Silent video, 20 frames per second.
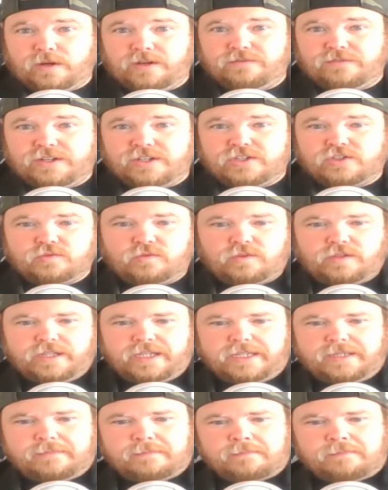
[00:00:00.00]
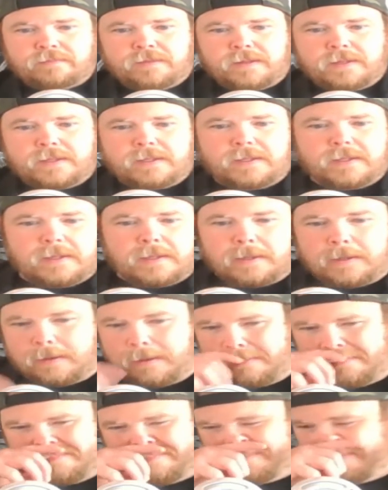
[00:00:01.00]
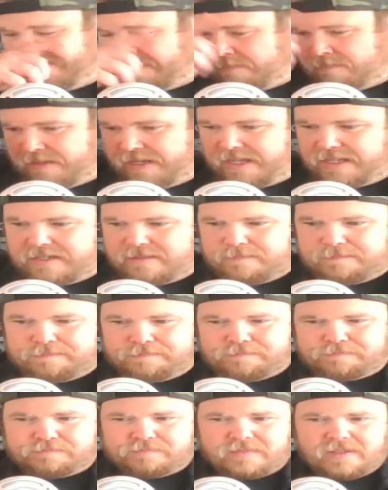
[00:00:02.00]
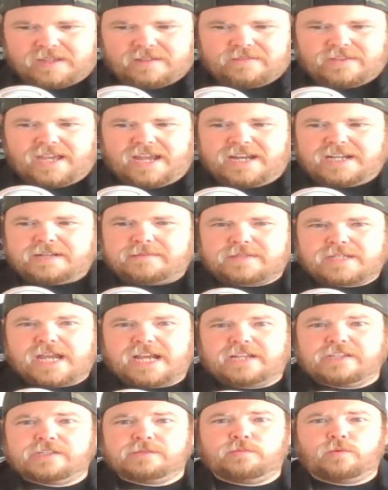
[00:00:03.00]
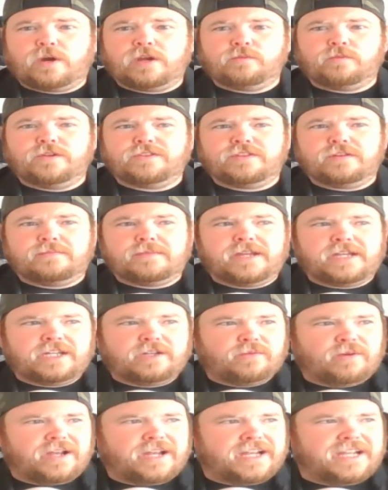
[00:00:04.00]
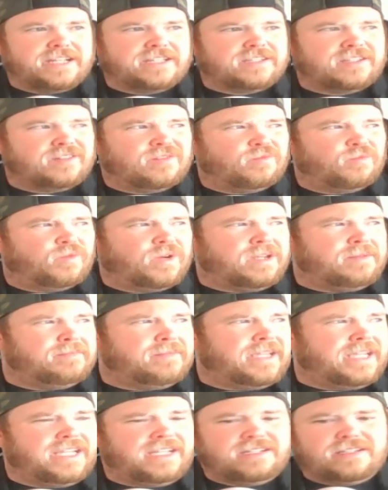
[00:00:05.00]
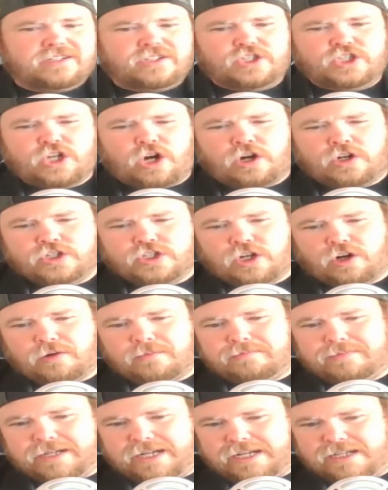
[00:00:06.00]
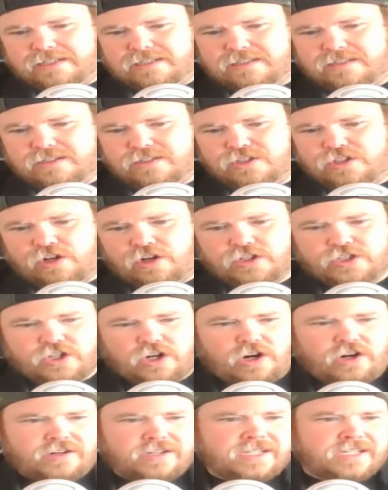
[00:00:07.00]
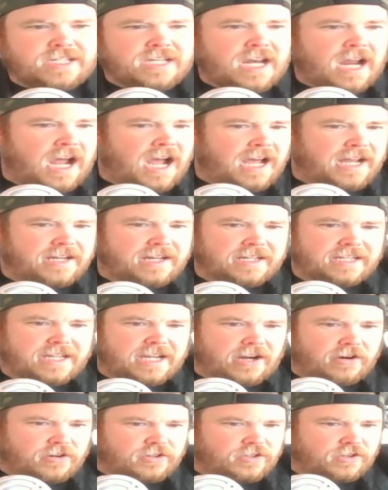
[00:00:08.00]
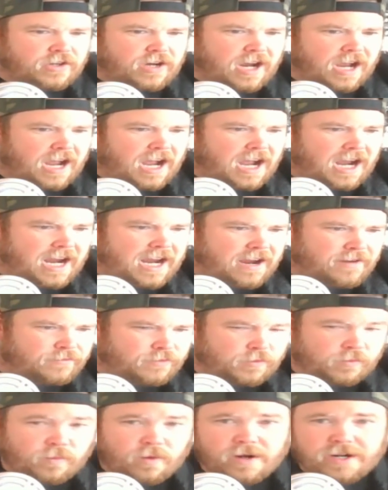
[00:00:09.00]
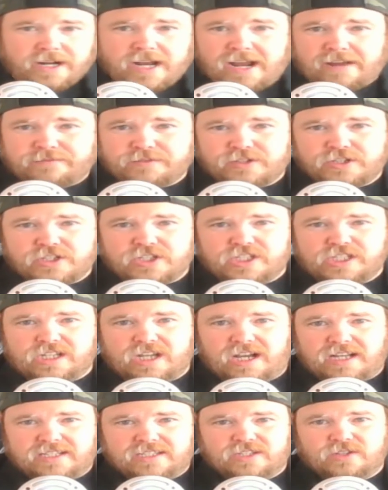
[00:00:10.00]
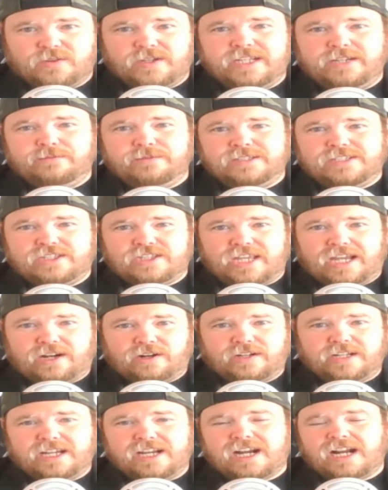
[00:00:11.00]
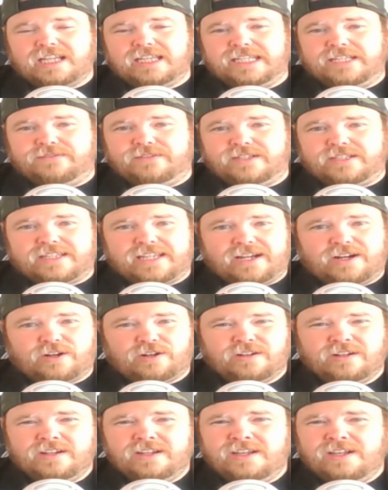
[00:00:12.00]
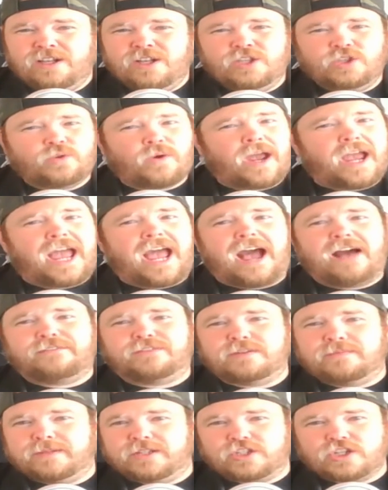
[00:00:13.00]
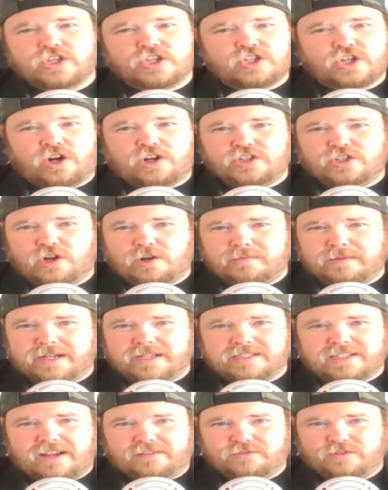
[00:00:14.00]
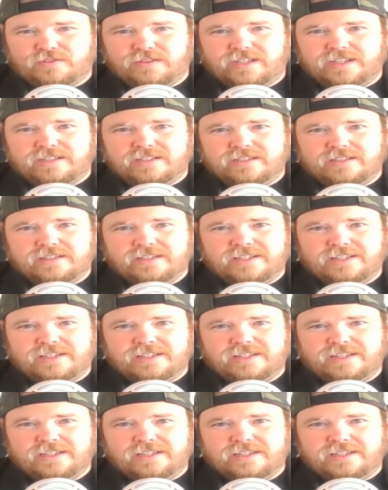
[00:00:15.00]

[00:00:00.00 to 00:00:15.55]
eventually. But they end up taking the boy with them anyways. We meet Jar Jar Binks. Jar Jar is not a character I ever want to have to discuss, so he was there. Can I leave it there? Do I have to mention Jar Jar Binks after this?